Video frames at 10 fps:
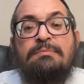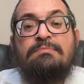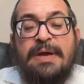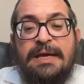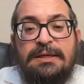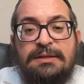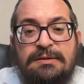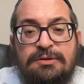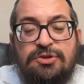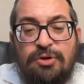made it
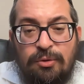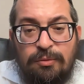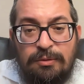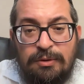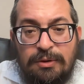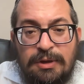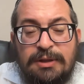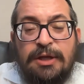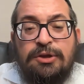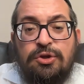so
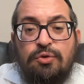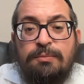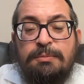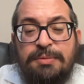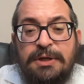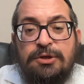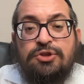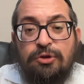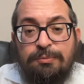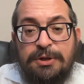that the human being
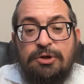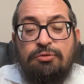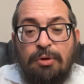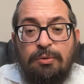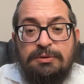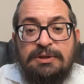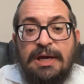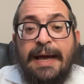should be, quote,